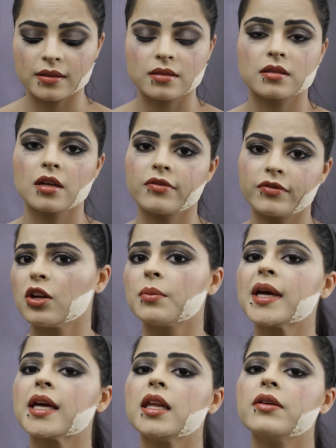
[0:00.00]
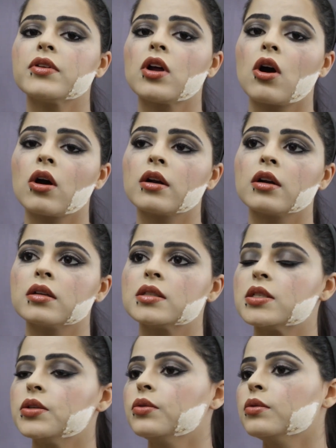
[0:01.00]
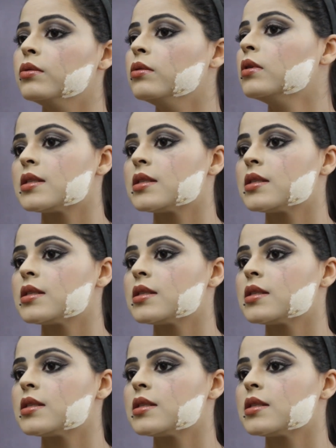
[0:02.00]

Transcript: and stuff, it'll make it even harder to